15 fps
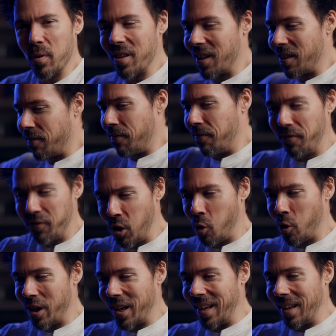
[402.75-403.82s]
they're
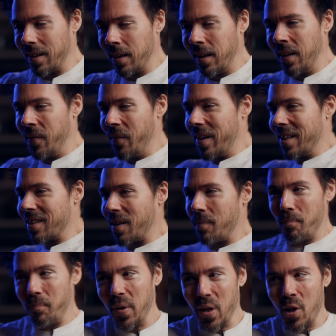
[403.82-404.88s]
flooring it. And it's
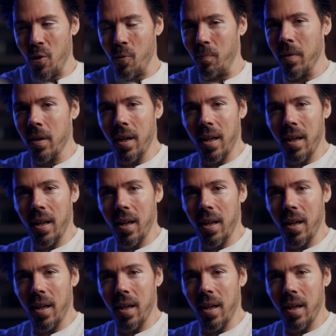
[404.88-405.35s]
like boom.